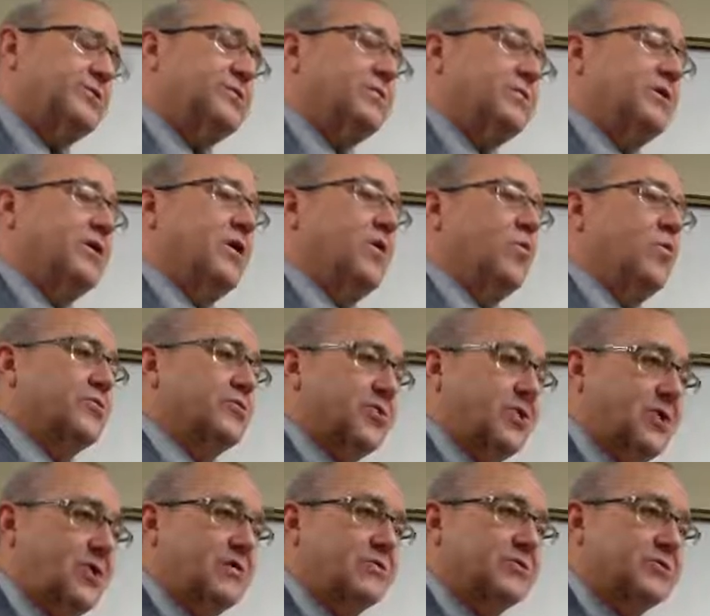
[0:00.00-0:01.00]
you to know what the
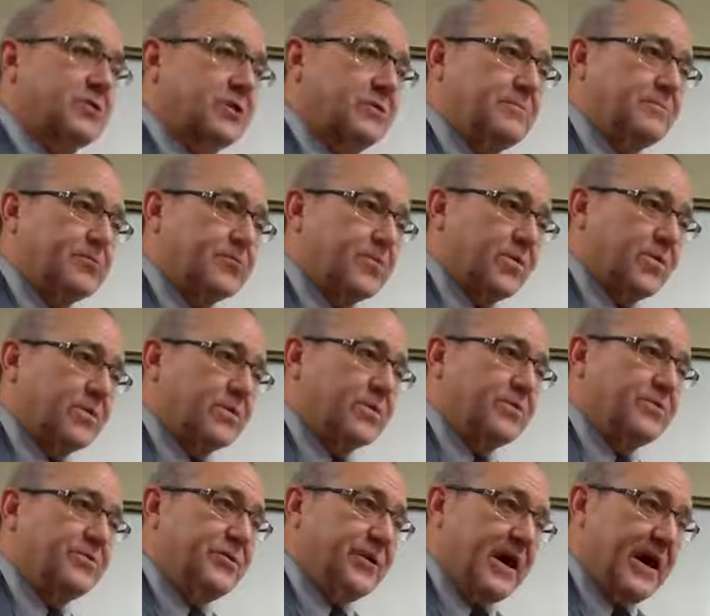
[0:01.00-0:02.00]
long syllables
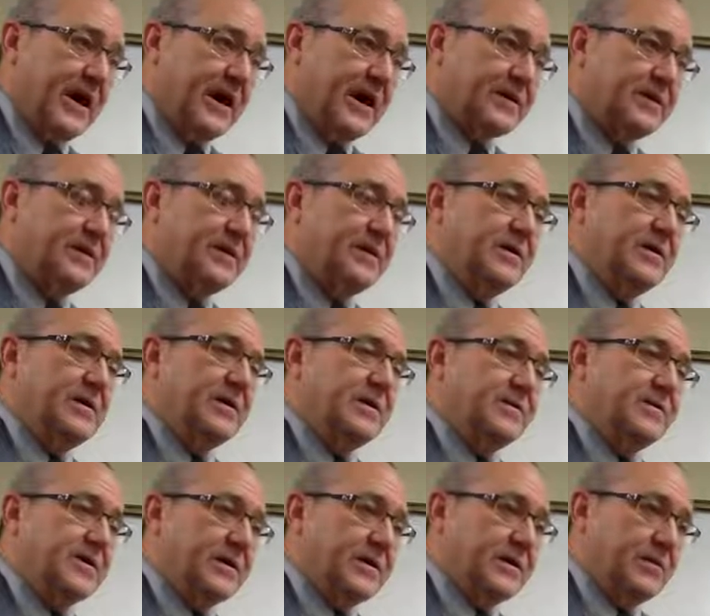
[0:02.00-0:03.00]
were. The eta,
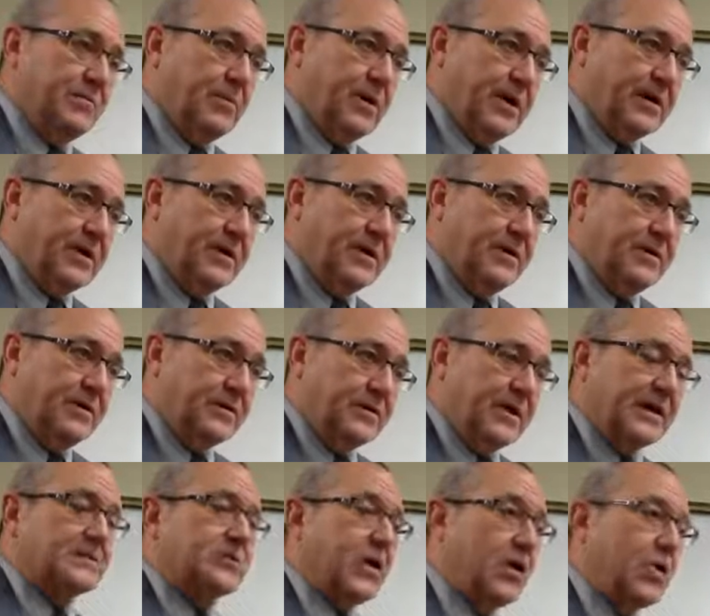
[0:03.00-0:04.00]
the omega,
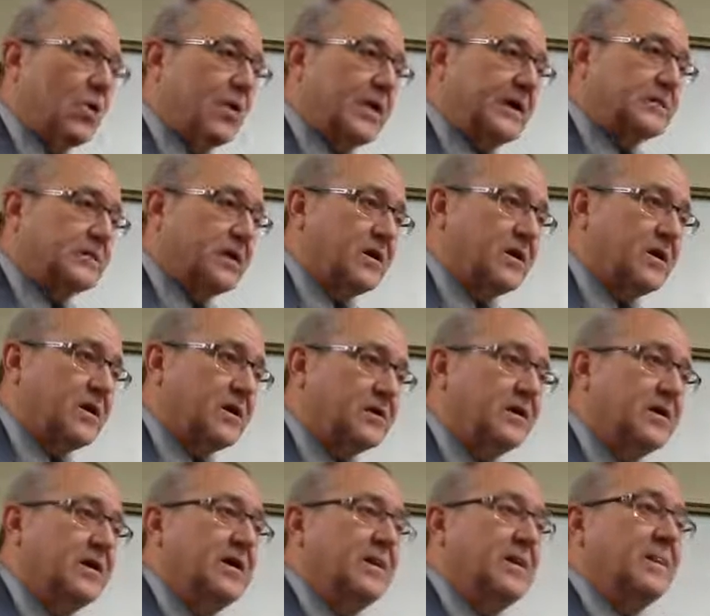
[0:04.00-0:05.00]
that's always long.
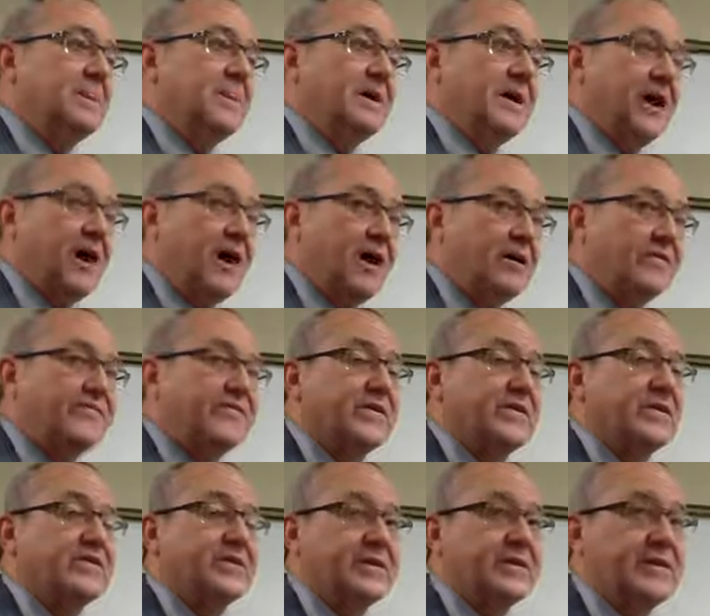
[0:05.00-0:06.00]
The
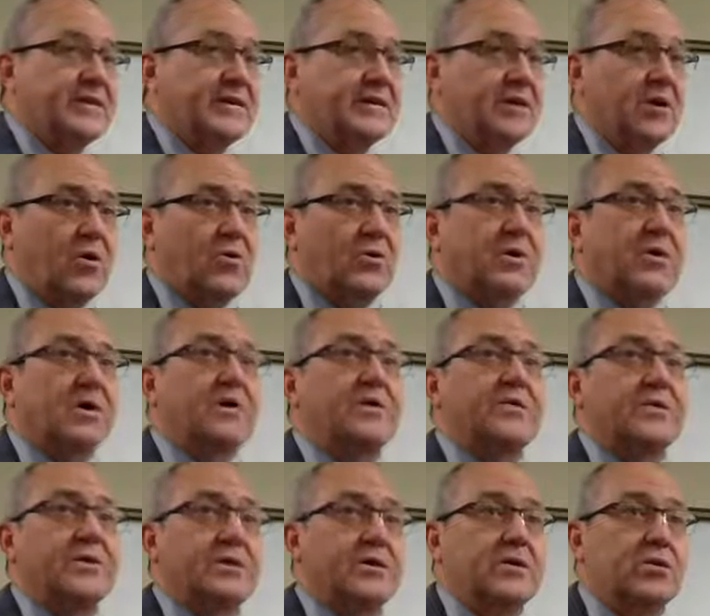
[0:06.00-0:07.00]
alpha, the iota,
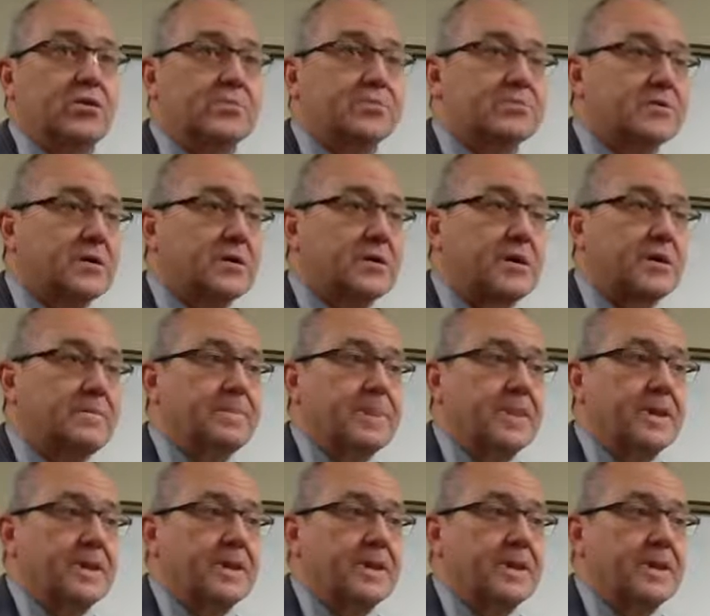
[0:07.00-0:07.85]
the upsilon,